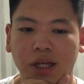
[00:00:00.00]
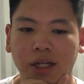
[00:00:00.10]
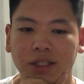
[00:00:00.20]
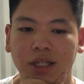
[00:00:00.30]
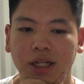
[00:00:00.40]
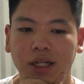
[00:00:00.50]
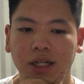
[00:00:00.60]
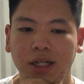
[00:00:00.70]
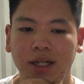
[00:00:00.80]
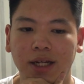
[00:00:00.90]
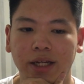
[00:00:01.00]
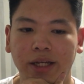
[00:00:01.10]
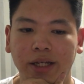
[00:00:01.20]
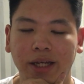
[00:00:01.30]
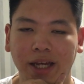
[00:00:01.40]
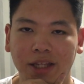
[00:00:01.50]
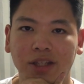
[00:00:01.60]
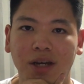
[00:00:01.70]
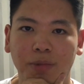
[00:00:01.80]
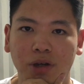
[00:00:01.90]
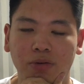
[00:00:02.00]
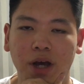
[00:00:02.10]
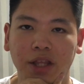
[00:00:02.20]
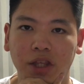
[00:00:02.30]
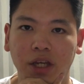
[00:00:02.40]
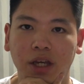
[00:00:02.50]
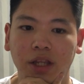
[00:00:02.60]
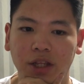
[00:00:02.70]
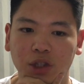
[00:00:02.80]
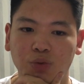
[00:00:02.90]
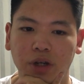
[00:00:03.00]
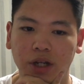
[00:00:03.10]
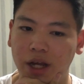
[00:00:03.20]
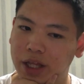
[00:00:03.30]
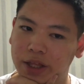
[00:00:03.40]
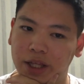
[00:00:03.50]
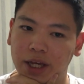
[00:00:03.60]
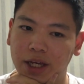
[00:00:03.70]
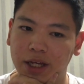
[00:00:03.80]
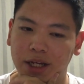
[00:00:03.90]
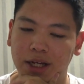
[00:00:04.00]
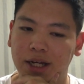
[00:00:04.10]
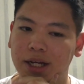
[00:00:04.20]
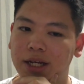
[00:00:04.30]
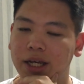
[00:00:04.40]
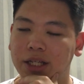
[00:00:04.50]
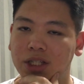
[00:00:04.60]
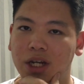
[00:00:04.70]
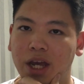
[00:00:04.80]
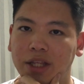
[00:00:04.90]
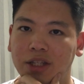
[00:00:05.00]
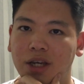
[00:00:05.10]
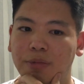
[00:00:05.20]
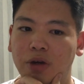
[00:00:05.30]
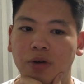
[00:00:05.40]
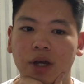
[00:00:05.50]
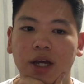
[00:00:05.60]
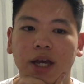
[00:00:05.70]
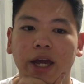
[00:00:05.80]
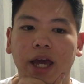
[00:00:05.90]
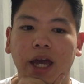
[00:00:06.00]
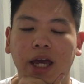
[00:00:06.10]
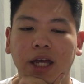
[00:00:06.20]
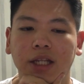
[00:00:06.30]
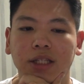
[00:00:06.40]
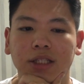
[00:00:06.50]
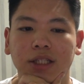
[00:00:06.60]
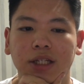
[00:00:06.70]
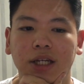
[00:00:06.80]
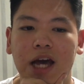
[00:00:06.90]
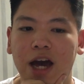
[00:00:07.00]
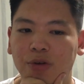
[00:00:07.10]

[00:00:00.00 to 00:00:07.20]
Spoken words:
is gonna get the W. I think in this one, I think he's gonna get the W, and I